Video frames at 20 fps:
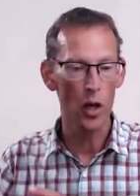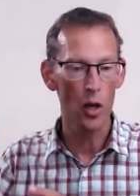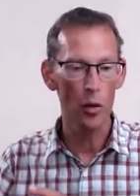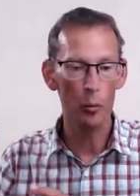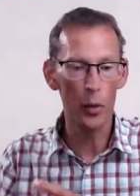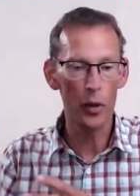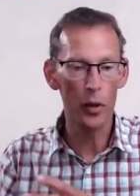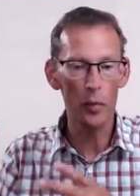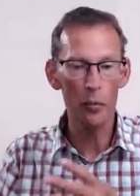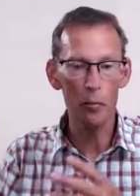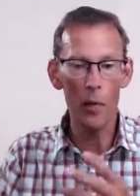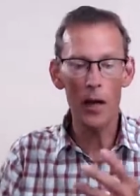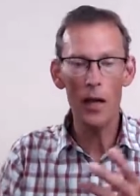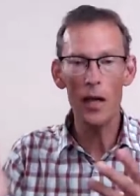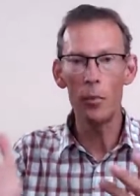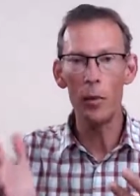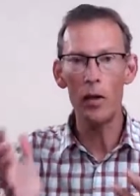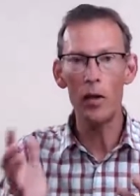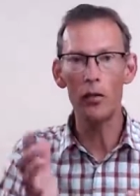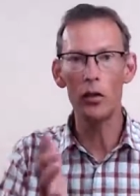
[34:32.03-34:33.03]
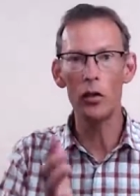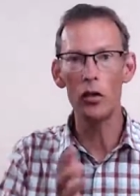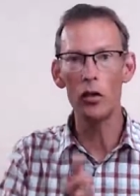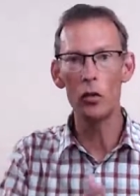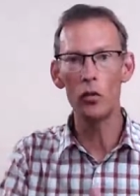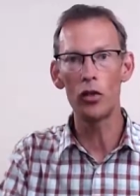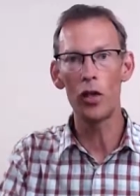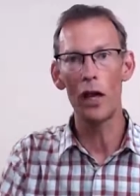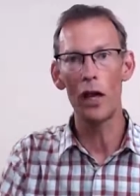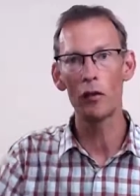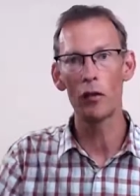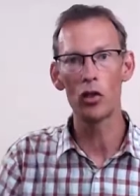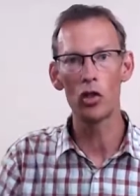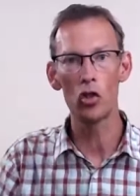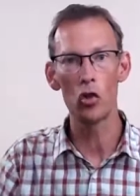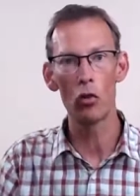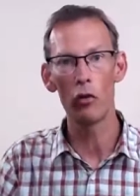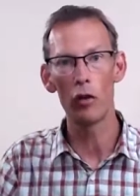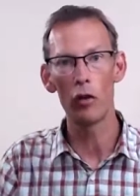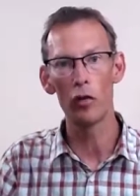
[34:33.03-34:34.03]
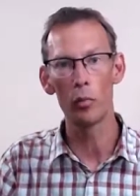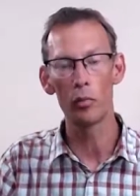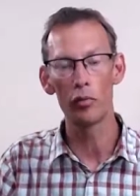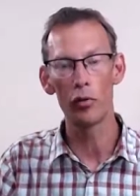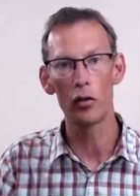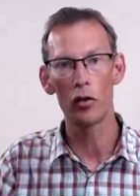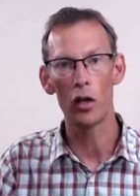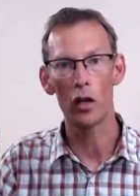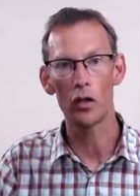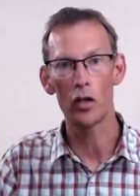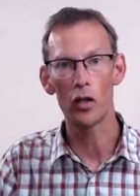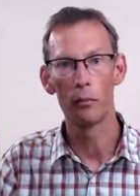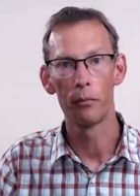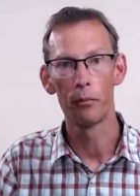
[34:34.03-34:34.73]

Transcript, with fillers: but it may be that you tell the story of your product.